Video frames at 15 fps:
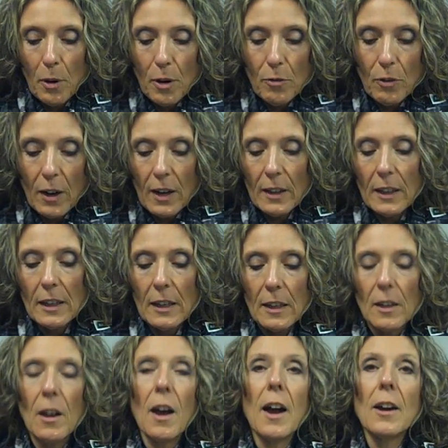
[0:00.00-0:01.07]
profiling
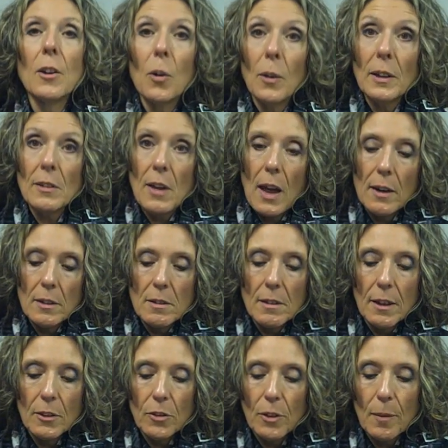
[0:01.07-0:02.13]
and ongoing data
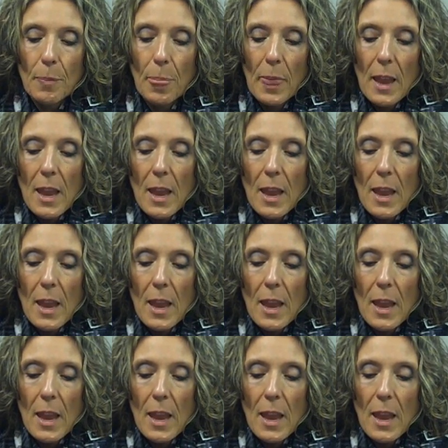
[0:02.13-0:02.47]
collection.